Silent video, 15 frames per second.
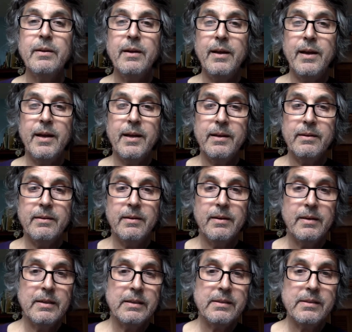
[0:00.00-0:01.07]
and
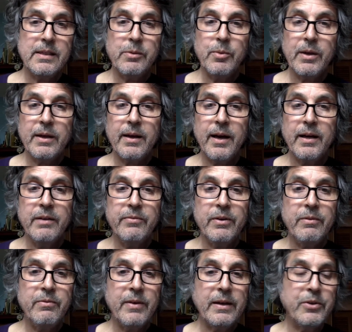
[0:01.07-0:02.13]
see what kind of
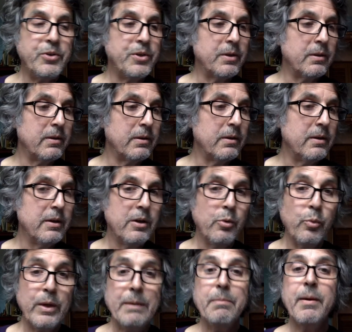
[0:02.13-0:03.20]
adventure
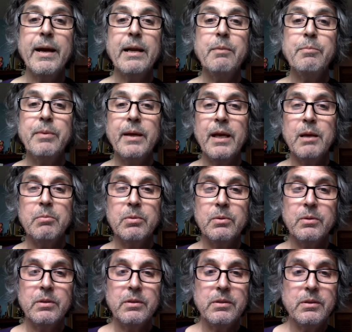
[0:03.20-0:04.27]
we might be
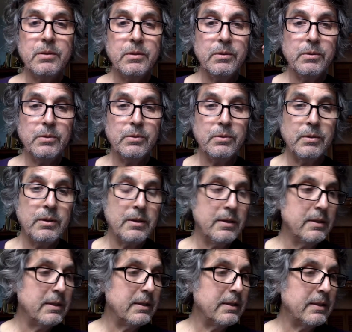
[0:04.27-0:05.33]
able to
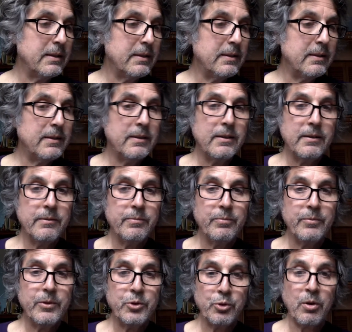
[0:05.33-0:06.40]

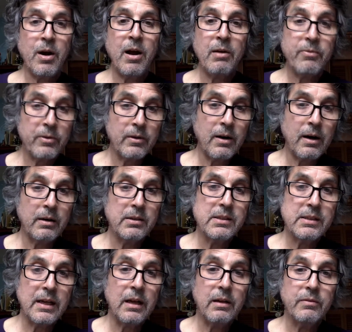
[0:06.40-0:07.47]
draw for
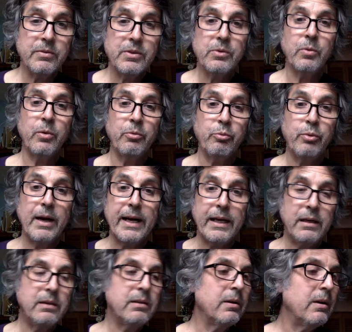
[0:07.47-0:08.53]
ourselves or
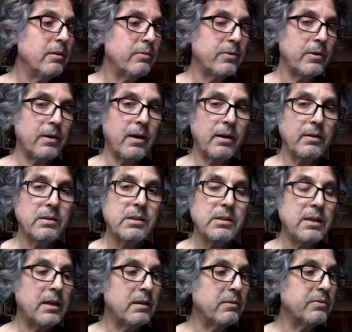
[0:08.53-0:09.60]
write for
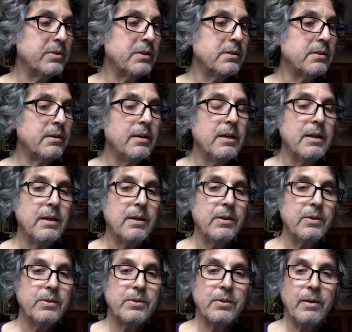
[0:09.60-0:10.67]
ourselves.
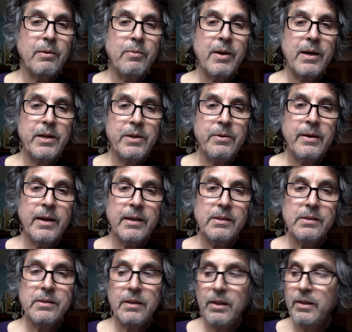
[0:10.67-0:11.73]
So I want you
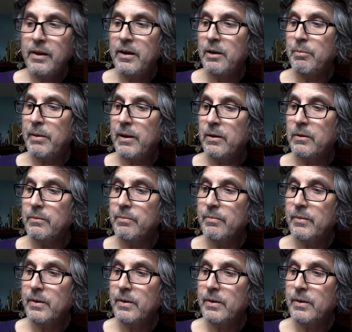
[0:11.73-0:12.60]
guys to think about